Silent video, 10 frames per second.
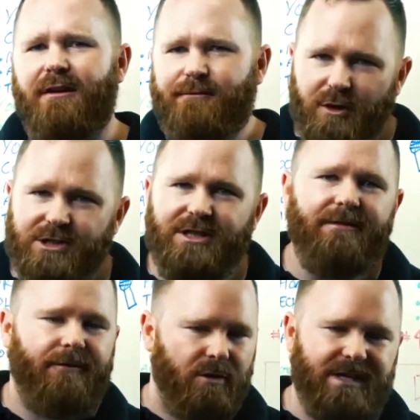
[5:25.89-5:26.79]

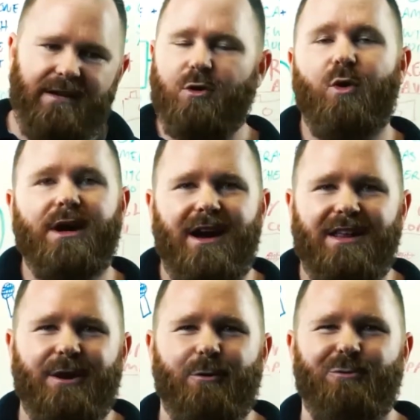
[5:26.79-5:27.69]
Unfortunately, phones haven't quite
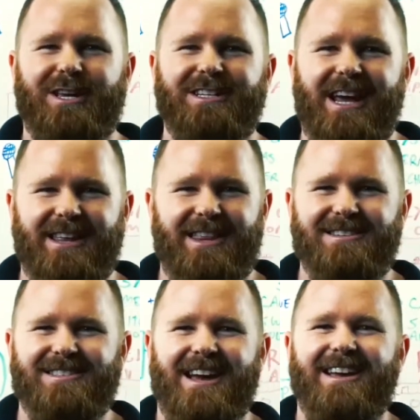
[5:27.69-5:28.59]
gotten there where we can take
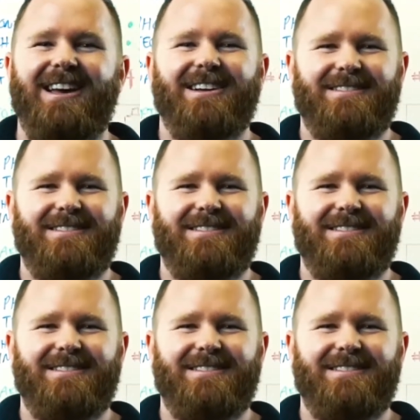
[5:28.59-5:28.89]
things like